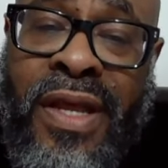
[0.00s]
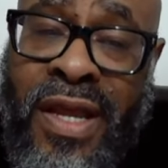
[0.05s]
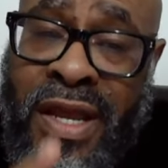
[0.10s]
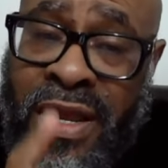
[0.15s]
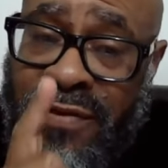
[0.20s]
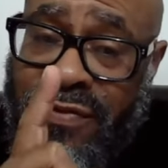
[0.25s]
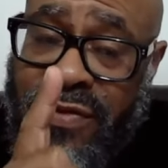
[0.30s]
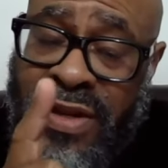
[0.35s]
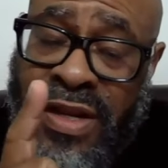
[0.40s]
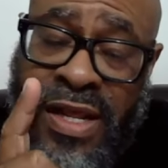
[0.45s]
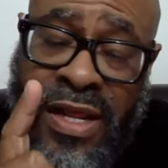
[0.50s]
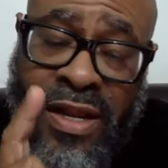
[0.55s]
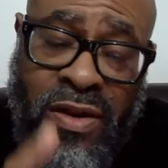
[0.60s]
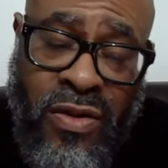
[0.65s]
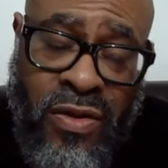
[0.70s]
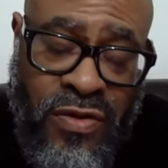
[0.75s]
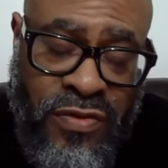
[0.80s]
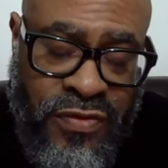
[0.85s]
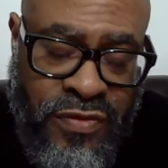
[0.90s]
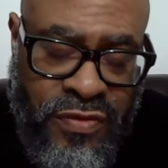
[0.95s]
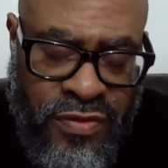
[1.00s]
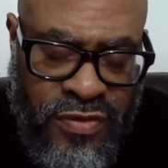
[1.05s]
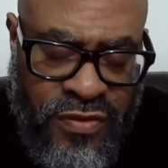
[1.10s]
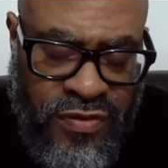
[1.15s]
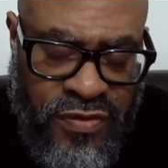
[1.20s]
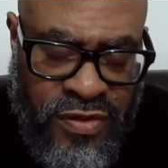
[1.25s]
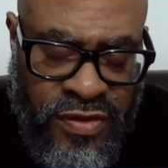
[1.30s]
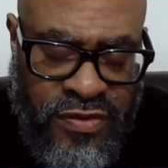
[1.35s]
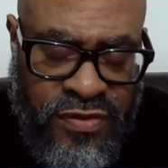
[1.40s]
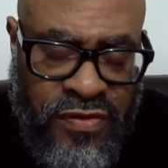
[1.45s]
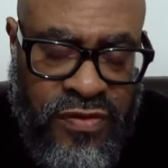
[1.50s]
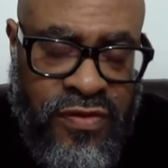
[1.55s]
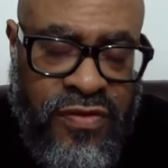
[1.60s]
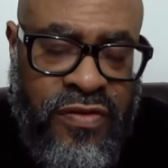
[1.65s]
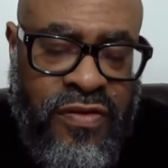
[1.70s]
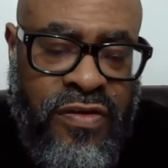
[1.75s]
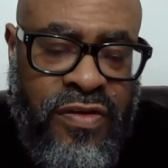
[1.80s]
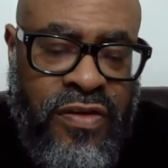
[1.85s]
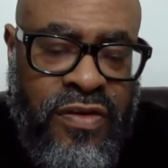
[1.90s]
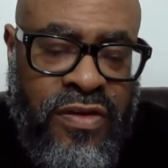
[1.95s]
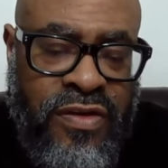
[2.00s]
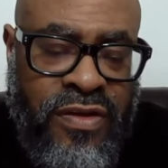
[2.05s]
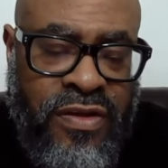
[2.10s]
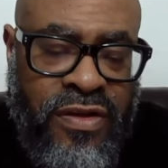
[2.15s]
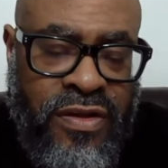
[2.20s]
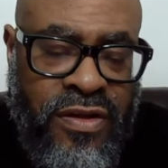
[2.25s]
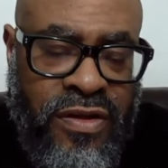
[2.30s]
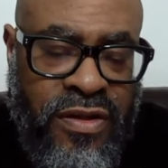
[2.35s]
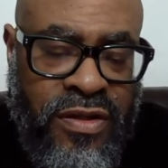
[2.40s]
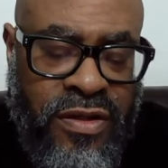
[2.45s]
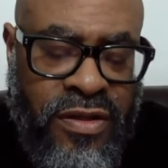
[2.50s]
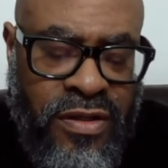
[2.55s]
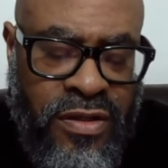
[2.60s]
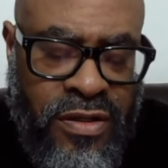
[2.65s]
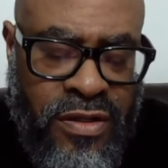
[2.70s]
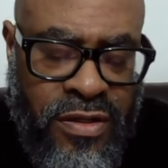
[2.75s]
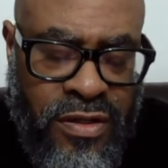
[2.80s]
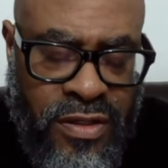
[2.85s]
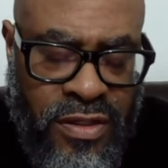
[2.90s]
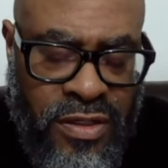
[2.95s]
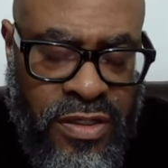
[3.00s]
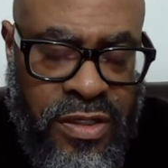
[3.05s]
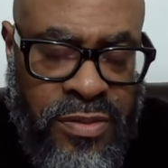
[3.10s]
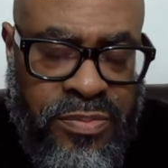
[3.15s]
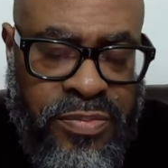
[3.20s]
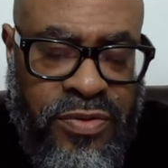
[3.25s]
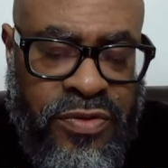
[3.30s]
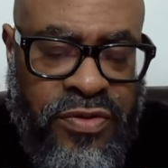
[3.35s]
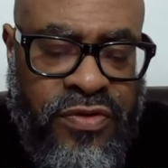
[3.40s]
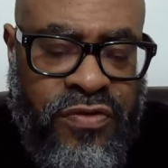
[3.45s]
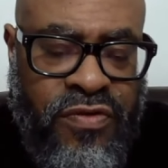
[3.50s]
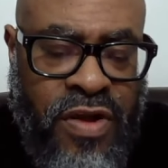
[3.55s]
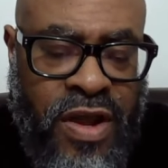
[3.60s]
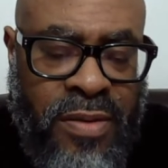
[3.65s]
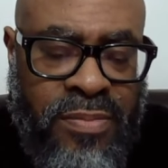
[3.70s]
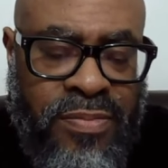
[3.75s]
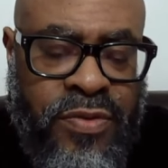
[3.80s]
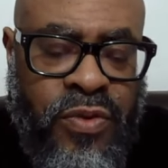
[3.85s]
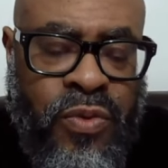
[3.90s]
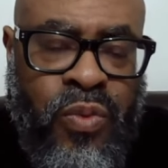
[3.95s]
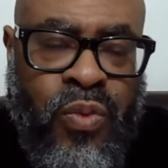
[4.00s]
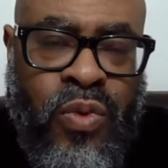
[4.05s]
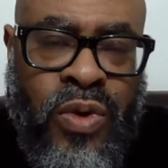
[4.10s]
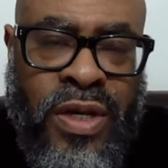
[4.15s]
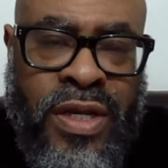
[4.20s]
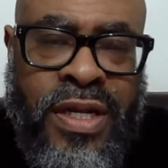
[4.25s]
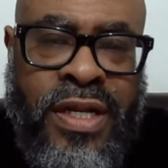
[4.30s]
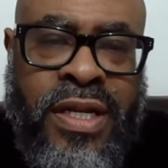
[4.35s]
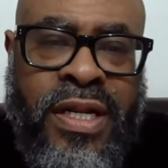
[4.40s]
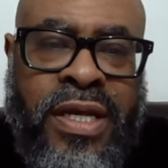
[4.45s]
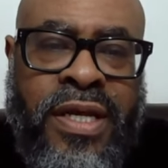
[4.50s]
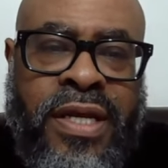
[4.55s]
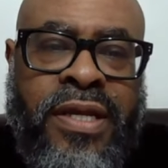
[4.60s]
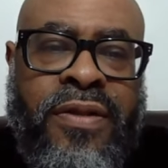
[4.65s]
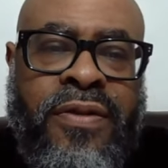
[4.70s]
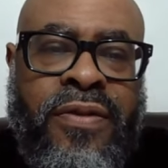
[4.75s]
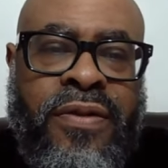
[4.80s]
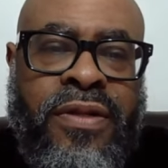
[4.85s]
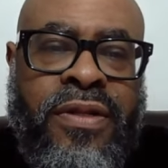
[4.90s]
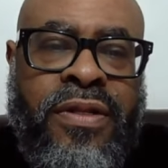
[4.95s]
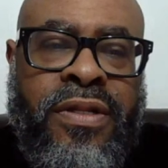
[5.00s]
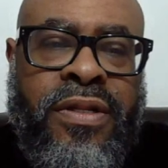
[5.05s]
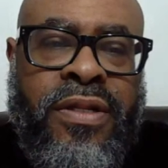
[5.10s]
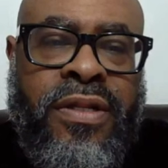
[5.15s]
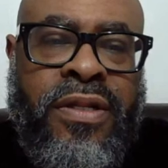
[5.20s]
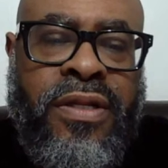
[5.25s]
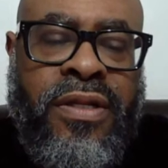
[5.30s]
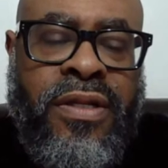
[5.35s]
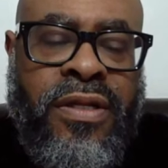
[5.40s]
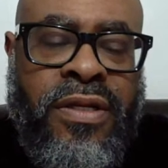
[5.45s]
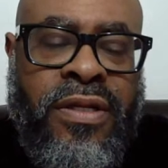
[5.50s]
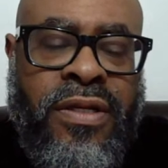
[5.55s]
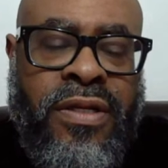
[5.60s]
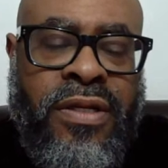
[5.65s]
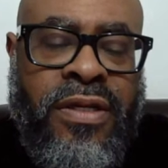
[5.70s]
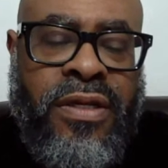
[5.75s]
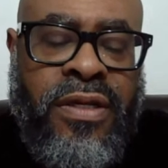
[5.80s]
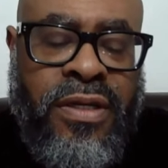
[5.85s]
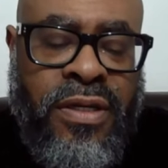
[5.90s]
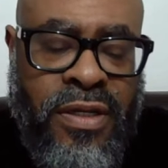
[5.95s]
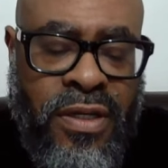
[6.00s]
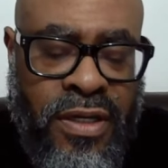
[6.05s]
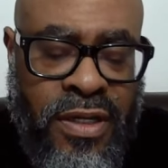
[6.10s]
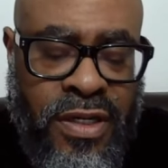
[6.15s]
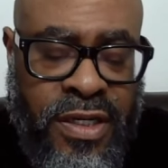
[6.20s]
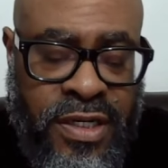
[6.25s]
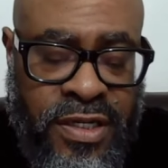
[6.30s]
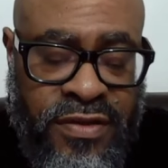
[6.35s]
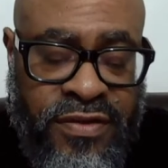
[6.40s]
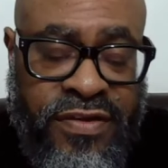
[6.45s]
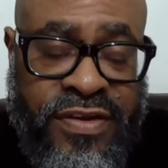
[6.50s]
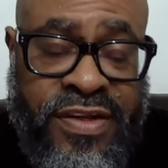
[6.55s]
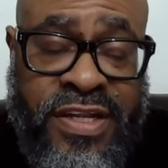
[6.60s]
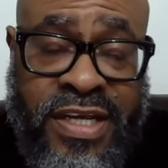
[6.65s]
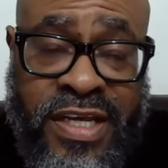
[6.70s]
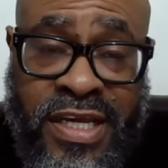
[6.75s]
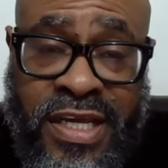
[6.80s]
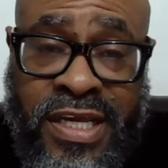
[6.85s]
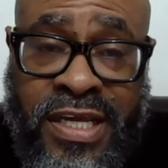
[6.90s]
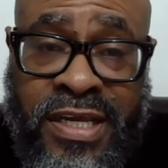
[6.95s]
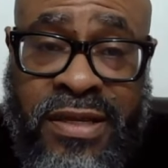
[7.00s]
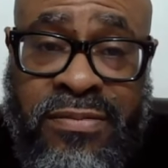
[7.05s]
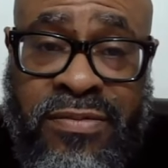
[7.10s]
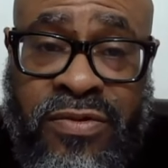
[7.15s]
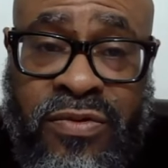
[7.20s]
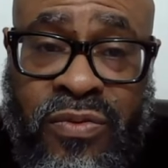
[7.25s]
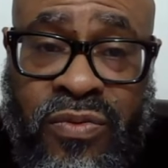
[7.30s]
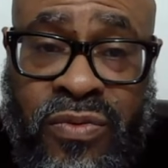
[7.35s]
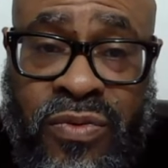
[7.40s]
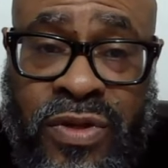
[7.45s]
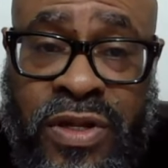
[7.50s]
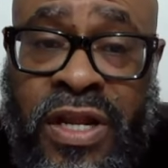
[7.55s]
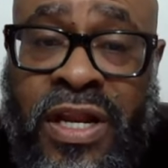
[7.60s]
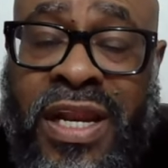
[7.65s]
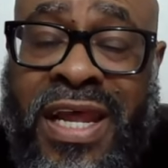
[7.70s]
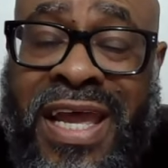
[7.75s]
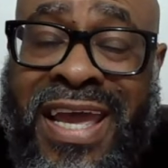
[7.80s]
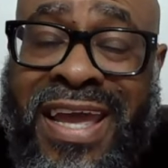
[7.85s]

After that loss to the Sixers, the Clippers dropped to 1-8 against teams that